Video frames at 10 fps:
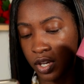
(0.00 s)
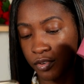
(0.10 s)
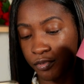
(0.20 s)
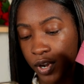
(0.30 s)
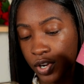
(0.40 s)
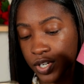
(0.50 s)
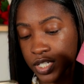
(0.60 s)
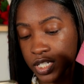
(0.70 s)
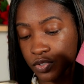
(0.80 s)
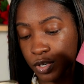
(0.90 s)
Fragrance
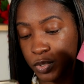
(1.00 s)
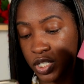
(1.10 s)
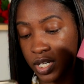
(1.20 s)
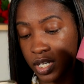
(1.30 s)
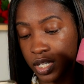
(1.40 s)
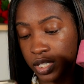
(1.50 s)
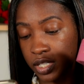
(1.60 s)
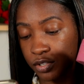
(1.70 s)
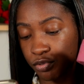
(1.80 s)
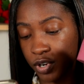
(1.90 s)
description,
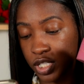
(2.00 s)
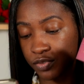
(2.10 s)
clean fresh